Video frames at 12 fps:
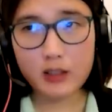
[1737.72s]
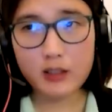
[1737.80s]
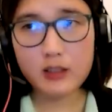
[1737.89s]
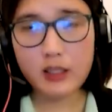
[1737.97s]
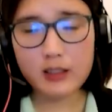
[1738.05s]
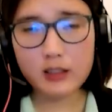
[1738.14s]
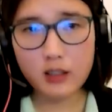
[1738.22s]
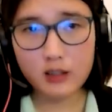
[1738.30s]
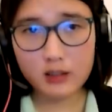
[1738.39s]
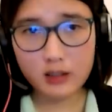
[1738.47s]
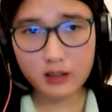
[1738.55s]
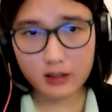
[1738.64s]
and
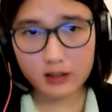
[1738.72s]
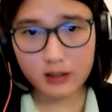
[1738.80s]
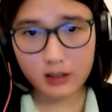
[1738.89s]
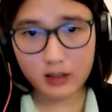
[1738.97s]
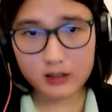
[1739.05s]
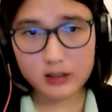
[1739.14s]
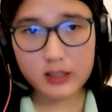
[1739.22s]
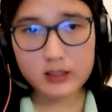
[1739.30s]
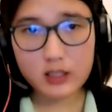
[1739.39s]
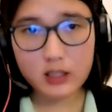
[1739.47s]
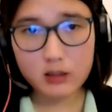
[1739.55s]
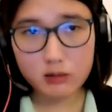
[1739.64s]
nuance is
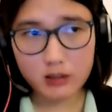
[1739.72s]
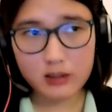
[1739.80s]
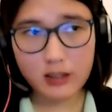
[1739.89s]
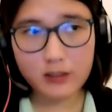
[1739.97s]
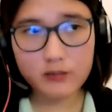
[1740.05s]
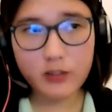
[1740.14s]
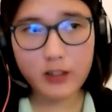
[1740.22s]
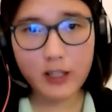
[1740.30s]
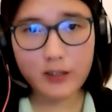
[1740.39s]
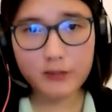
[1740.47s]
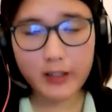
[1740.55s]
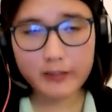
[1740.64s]
ignored in
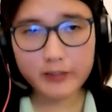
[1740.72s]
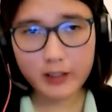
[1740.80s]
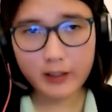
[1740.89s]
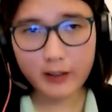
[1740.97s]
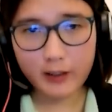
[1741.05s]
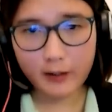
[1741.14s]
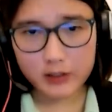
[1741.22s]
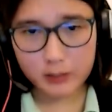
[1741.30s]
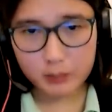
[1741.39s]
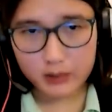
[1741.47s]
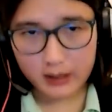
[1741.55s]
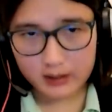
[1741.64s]
in favor uh, of
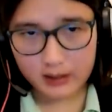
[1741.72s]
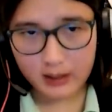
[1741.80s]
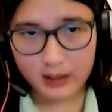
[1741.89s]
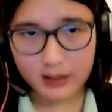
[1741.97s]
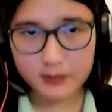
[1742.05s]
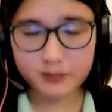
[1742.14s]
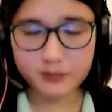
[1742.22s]
simplicity